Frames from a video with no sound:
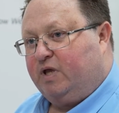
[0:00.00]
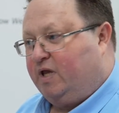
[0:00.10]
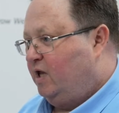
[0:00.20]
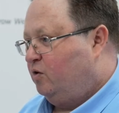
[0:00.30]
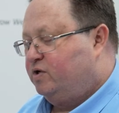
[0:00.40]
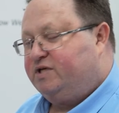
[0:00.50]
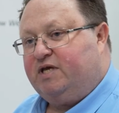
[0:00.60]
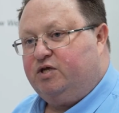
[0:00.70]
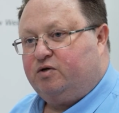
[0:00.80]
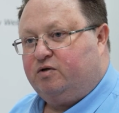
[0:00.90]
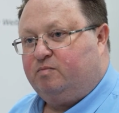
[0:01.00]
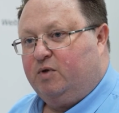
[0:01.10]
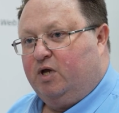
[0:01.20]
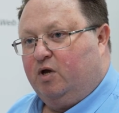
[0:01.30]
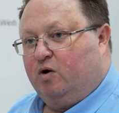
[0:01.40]
Get good adhesion
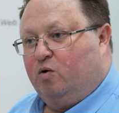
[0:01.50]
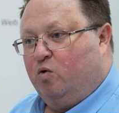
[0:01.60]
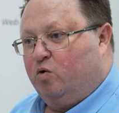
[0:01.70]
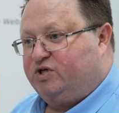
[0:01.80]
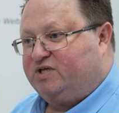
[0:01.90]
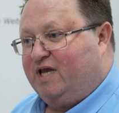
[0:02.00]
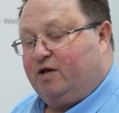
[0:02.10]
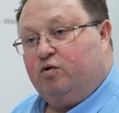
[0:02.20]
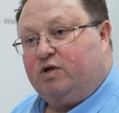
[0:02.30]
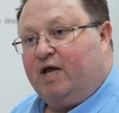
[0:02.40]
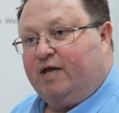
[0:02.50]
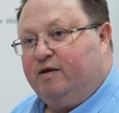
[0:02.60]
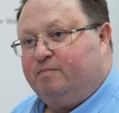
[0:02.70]
or just get good lay.